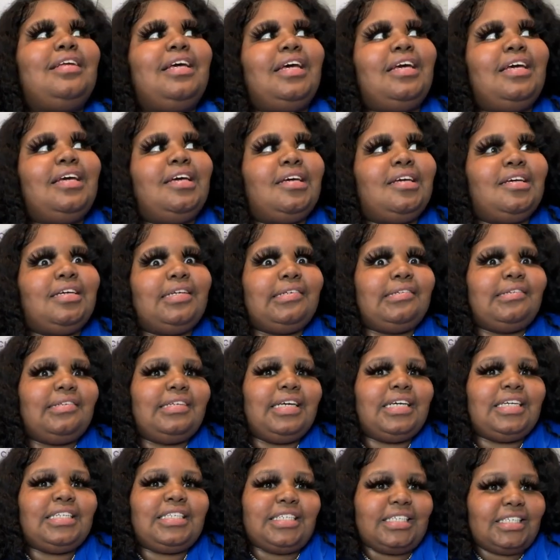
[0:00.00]
and
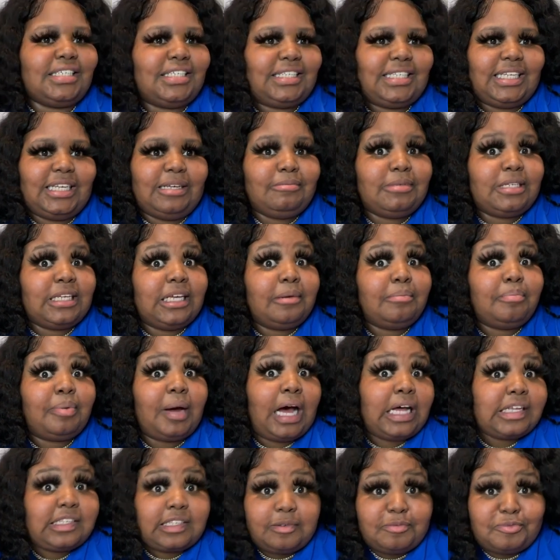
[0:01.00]
it just seems
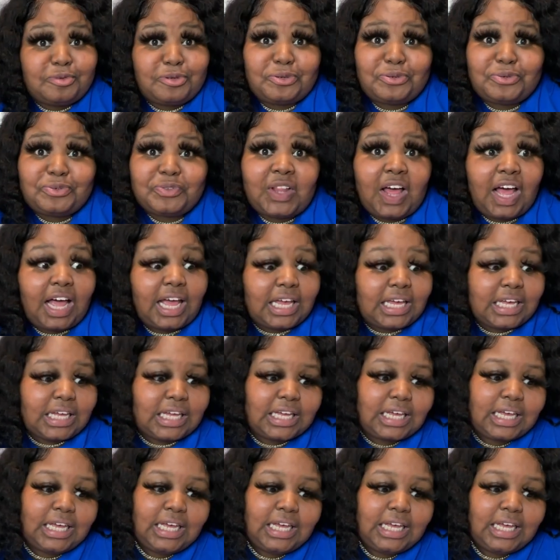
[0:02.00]
impossible, like